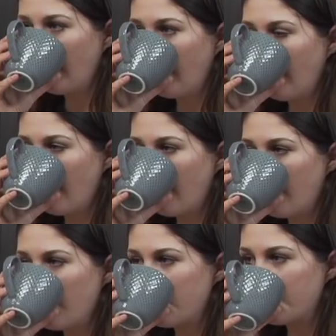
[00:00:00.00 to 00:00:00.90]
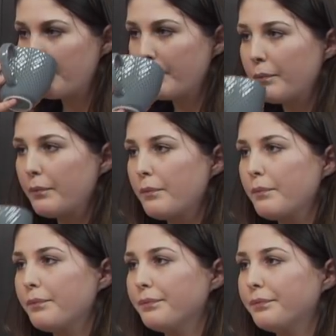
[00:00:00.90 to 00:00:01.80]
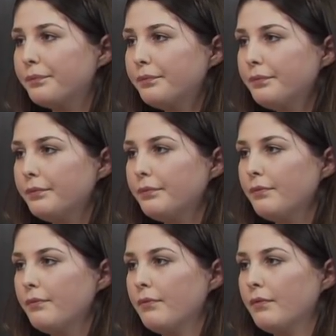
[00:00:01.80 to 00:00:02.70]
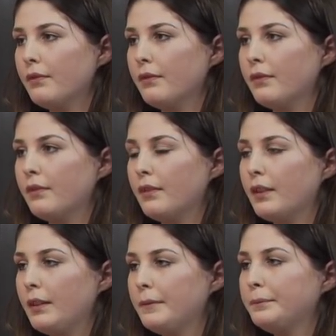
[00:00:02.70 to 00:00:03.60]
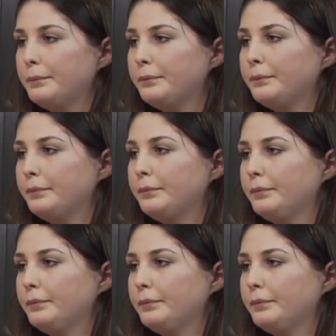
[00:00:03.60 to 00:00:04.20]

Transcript: This person isn't speaking.